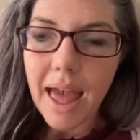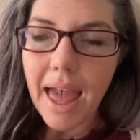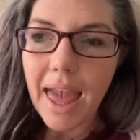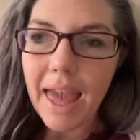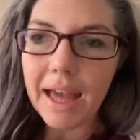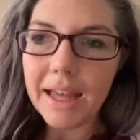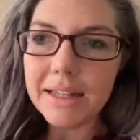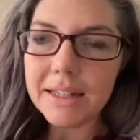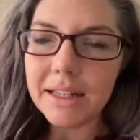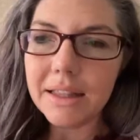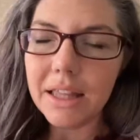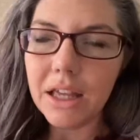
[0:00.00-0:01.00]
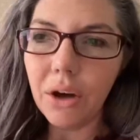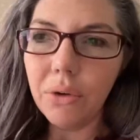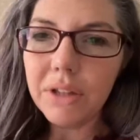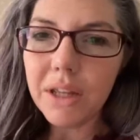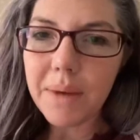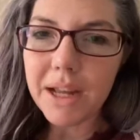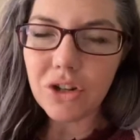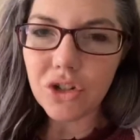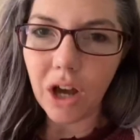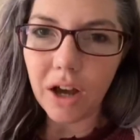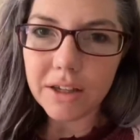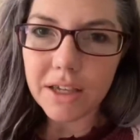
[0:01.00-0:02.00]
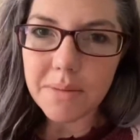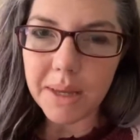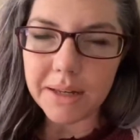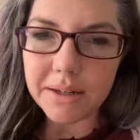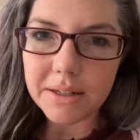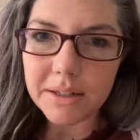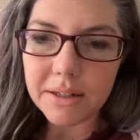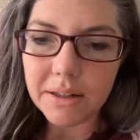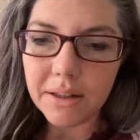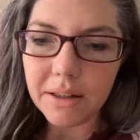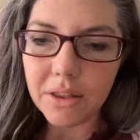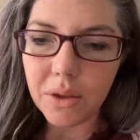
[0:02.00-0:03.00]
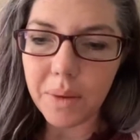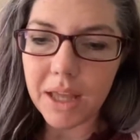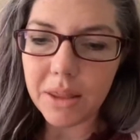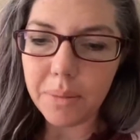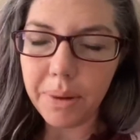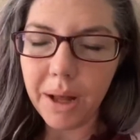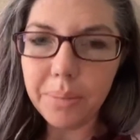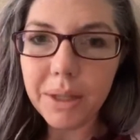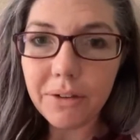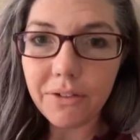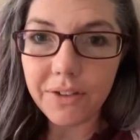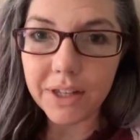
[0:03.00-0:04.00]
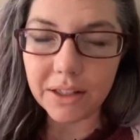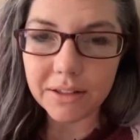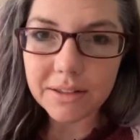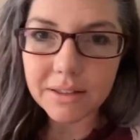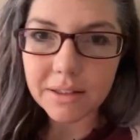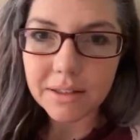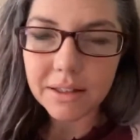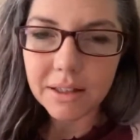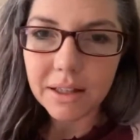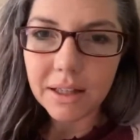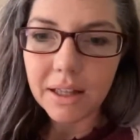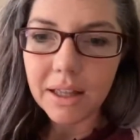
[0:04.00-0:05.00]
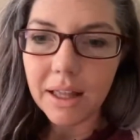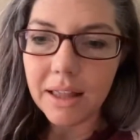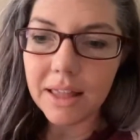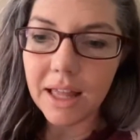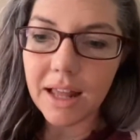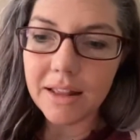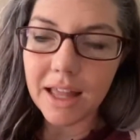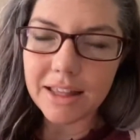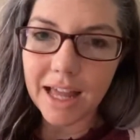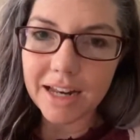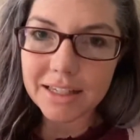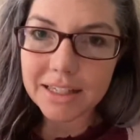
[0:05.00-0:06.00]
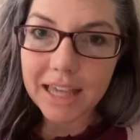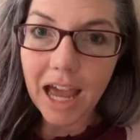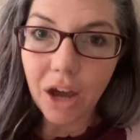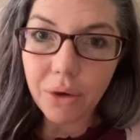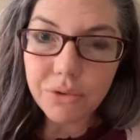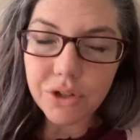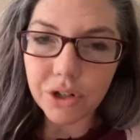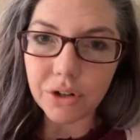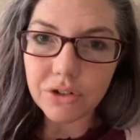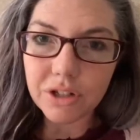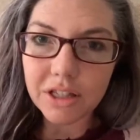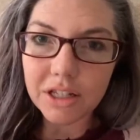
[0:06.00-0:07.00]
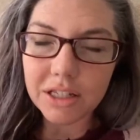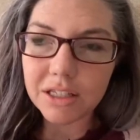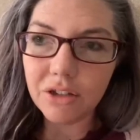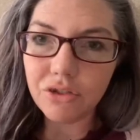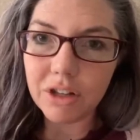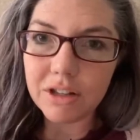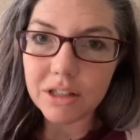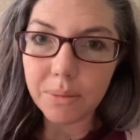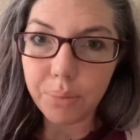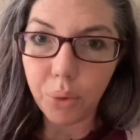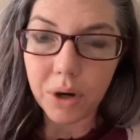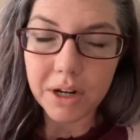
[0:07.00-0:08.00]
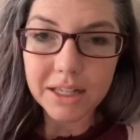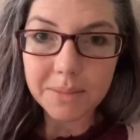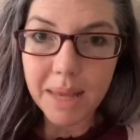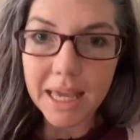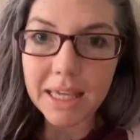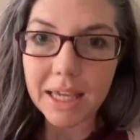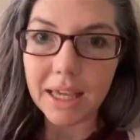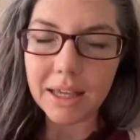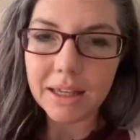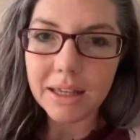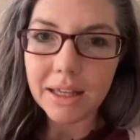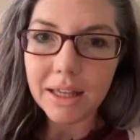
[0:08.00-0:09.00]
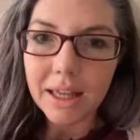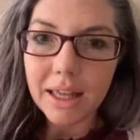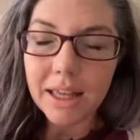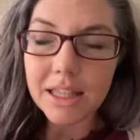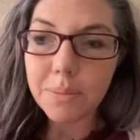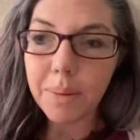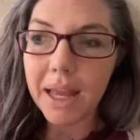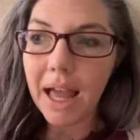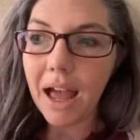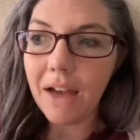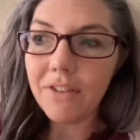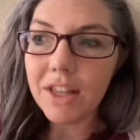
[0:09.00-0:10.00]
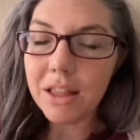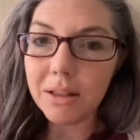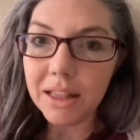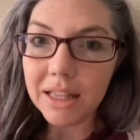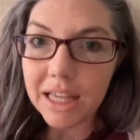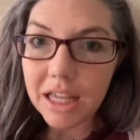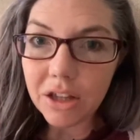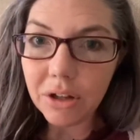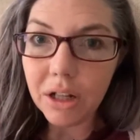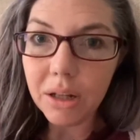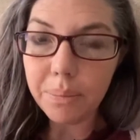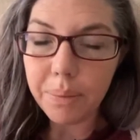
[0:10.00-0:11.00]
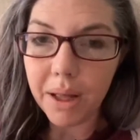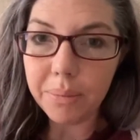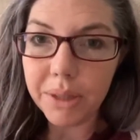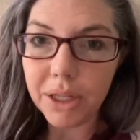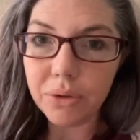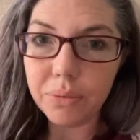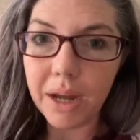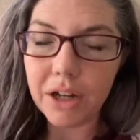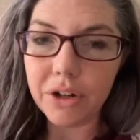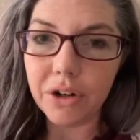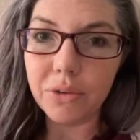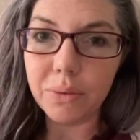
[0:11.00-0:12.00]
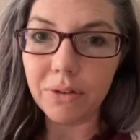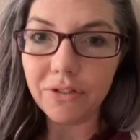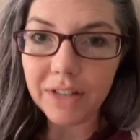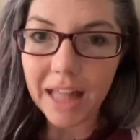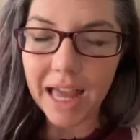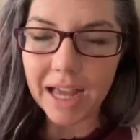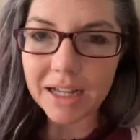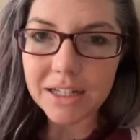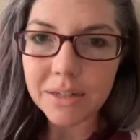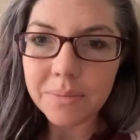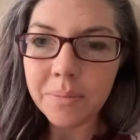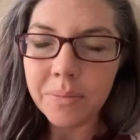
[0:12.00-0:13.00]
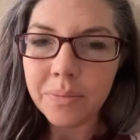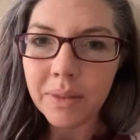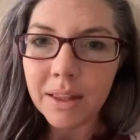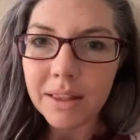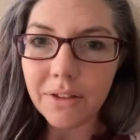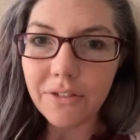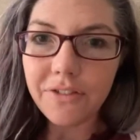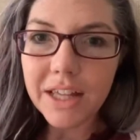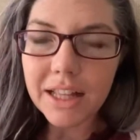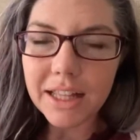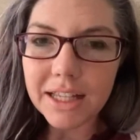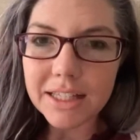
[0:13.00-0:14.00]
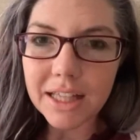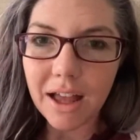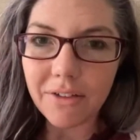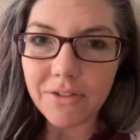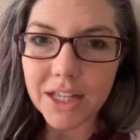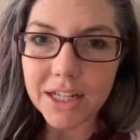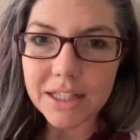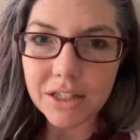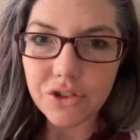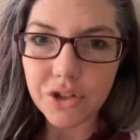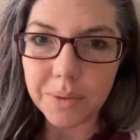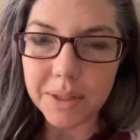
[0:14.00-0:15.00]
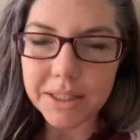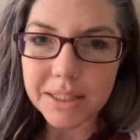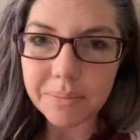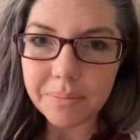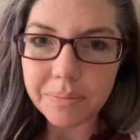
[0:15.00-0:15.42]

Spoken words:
And the only way to document the way the public feels, and that is counter to the decisions the board is making, is by having the legal public record reflect the feelings of the constituents.